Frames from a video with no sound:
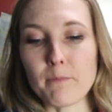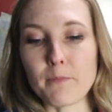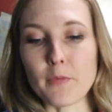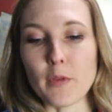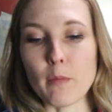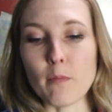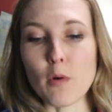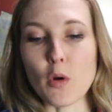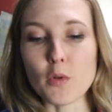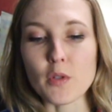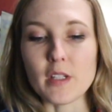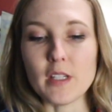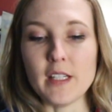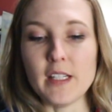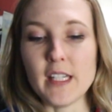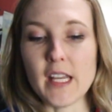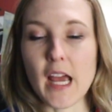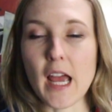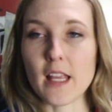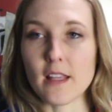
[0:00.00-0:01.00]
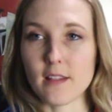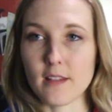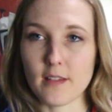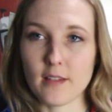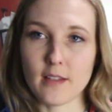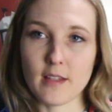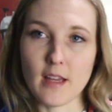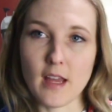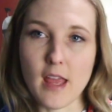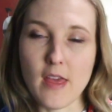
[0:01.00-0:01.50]
the most
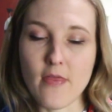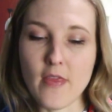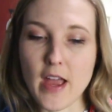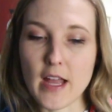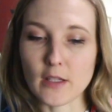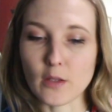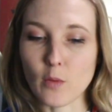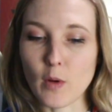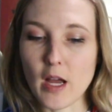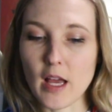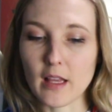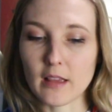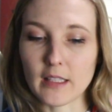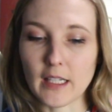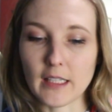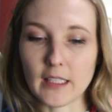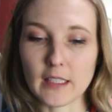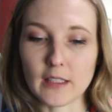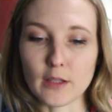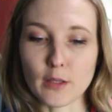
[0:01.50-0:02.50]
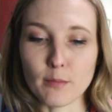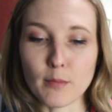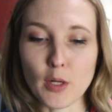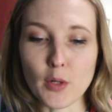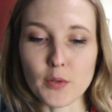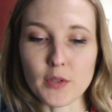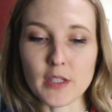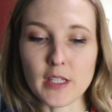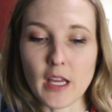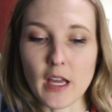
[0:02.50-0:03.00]
dense, and that's why I like it the
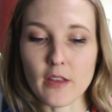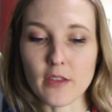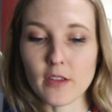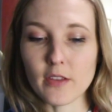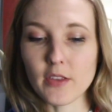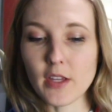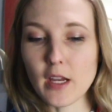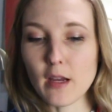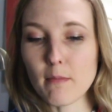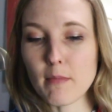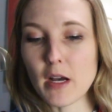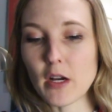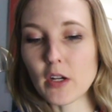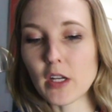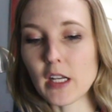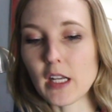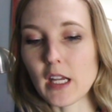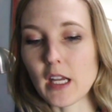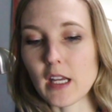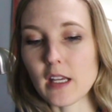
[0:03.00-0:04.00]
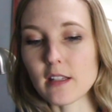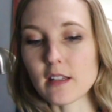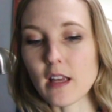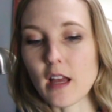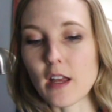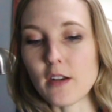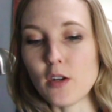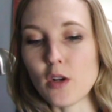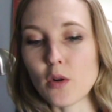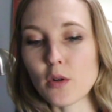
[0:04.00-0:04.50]
most. The other thing about it is,
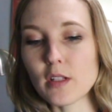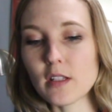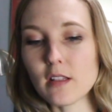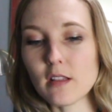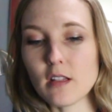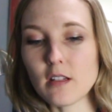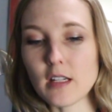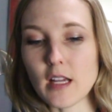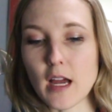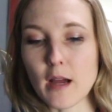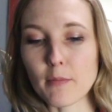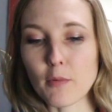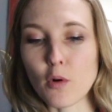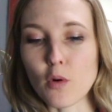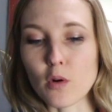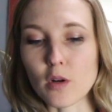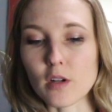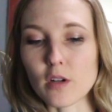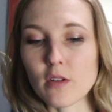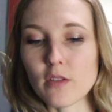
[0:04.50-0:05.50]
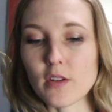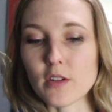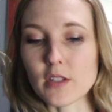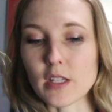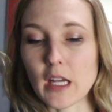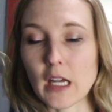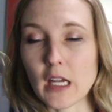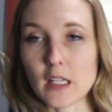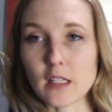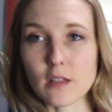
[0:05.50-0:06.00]
I noticed in the top corner
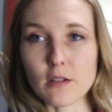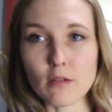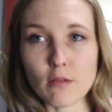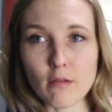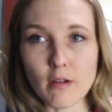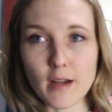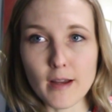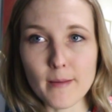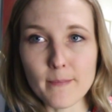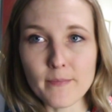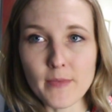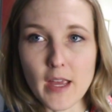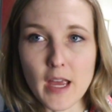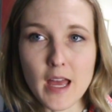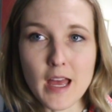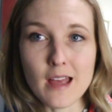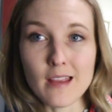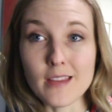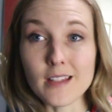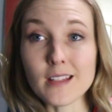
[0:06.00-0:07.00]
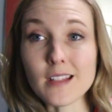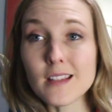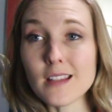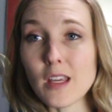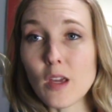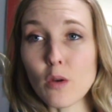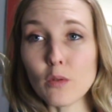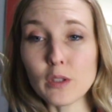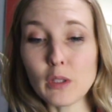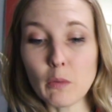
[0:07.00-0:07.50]
there's a histogram. This is
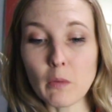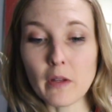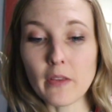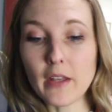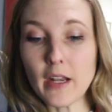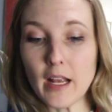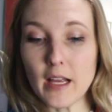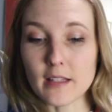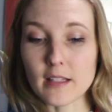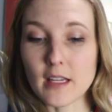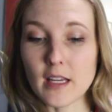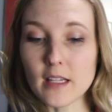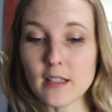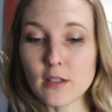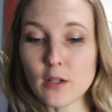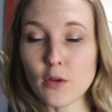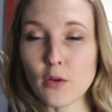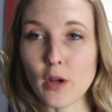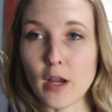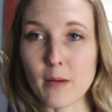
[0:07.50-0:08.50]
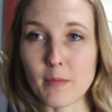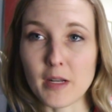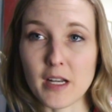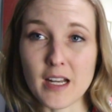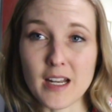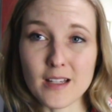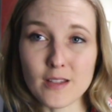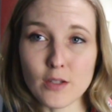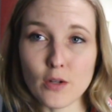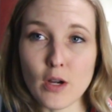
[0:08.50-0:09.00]
the only one that has a histogram, and a
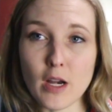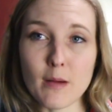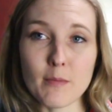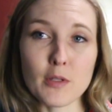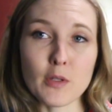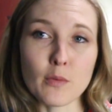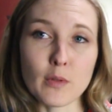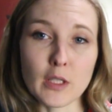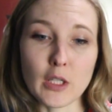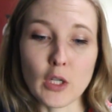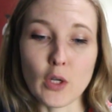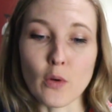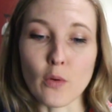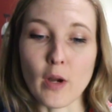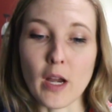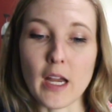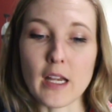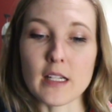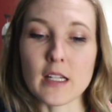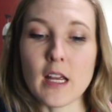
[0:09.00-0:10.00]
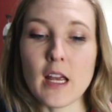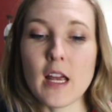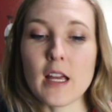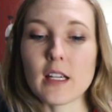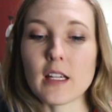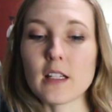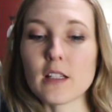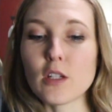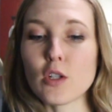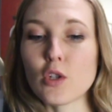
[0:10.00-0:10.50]
histogram is really great
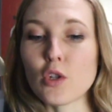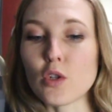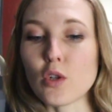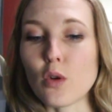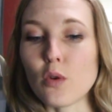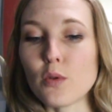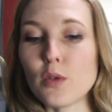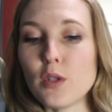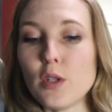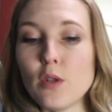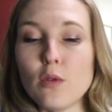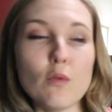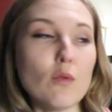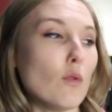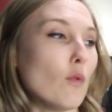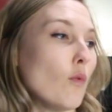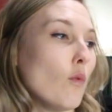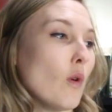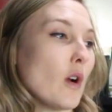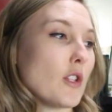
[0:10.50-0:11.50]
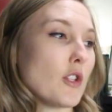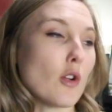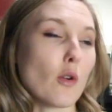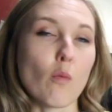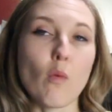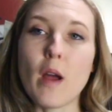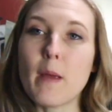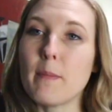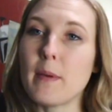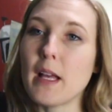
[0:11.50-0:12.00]
because it shows you what your
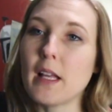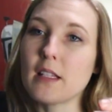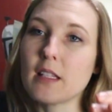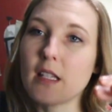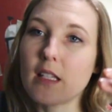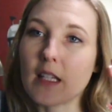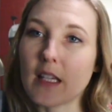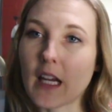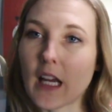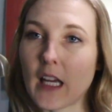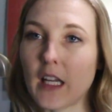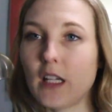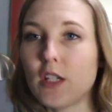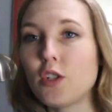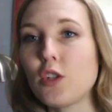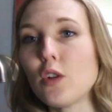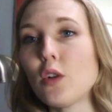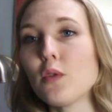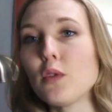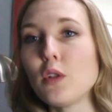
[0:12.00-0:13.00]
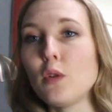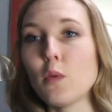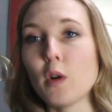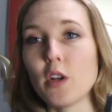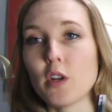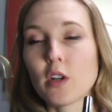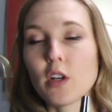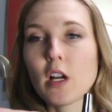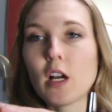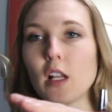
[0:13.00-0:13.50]
white balance is. It kind of shows you where
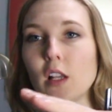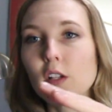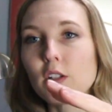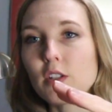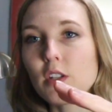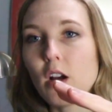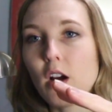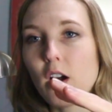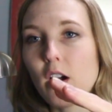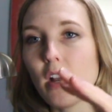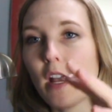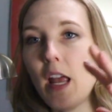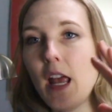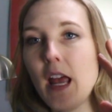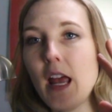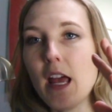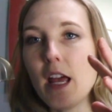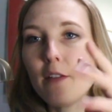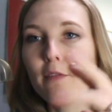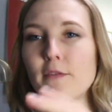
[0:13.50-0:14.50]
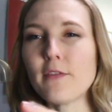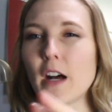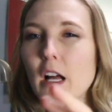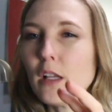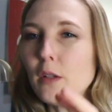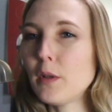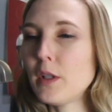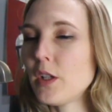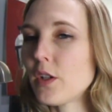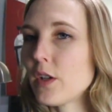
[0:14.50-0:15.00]
your colors are, and
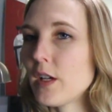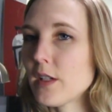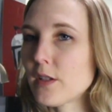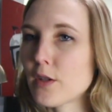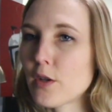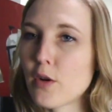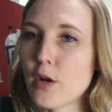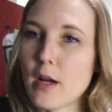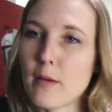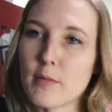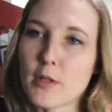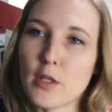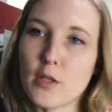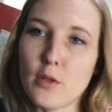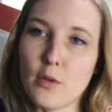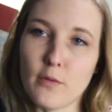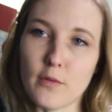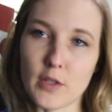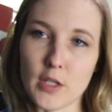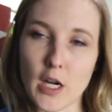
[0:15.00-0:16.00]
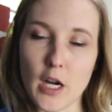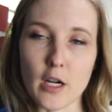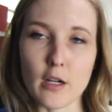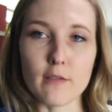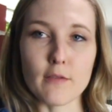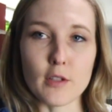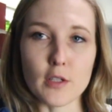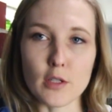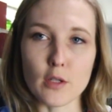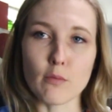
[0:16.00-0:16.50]
following your histogram as a new
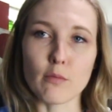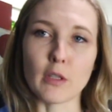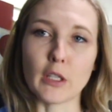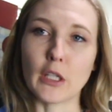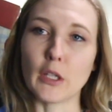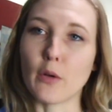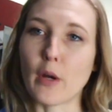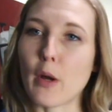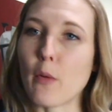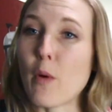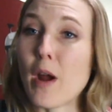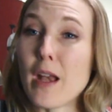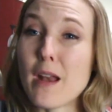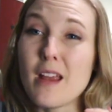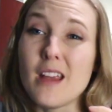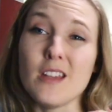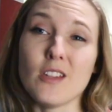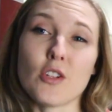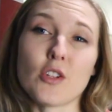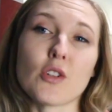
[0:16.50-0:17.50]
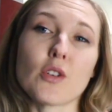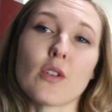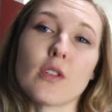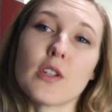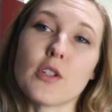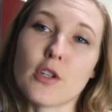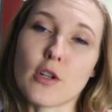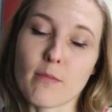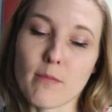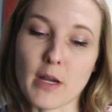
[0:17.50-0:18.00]
photographer is a really great way to ensure
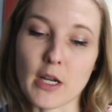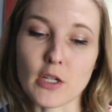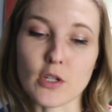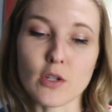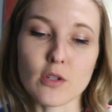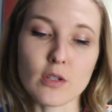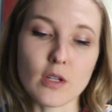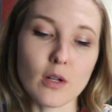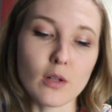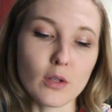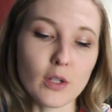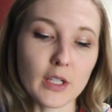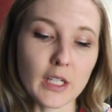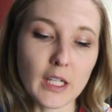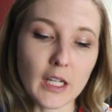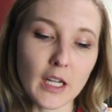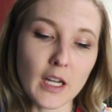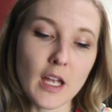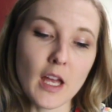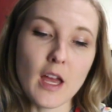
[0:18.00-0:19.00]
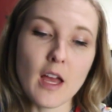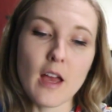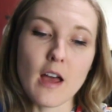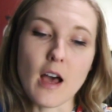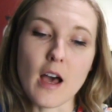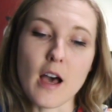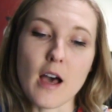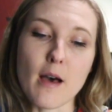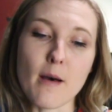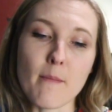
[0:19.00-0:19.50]
that your pictures are looking
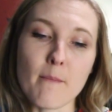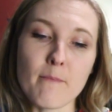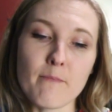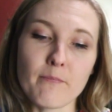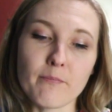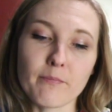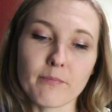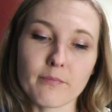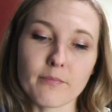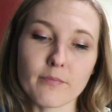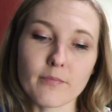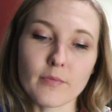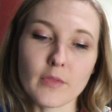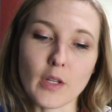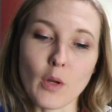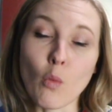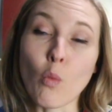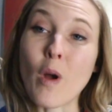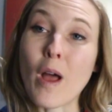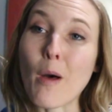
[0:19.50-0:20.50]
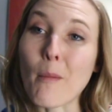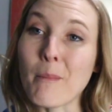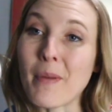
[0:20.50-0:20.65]
well